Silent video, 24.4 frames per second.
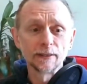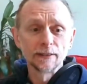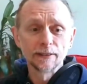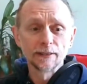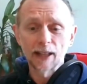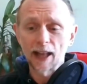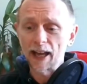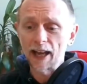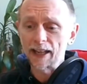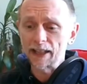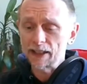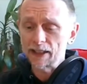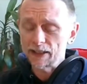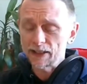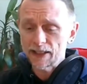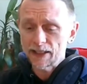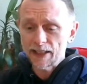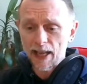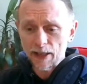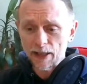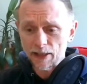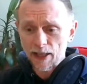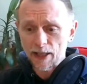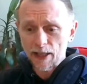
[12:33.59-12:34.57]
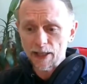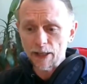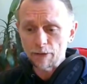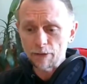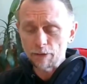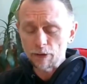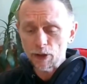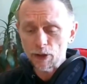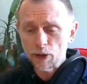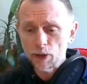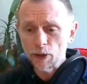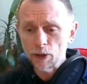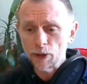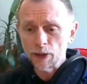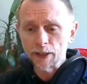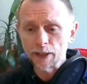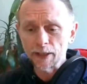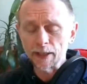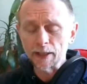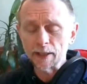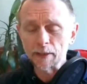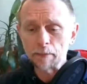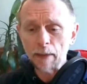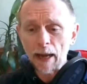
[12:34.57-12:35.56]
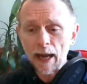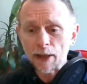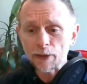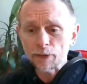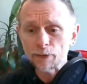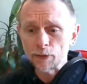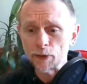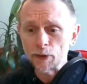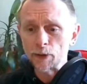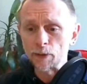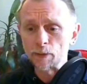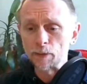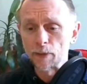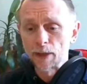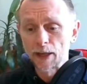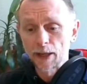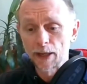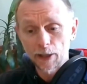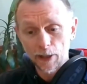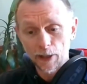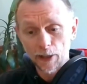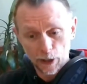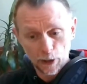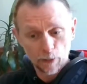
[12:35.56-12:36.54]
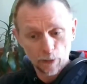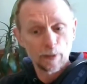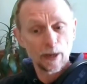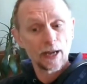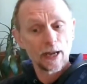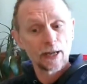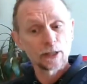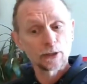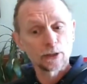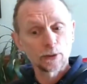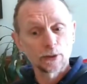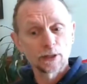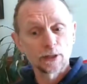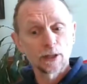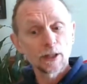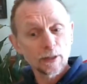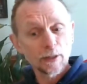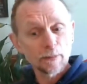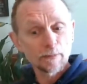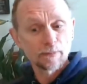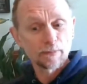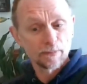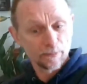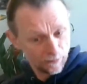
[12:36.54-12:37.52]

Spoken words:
like, it sounds like they recorded in the bathroom compared to another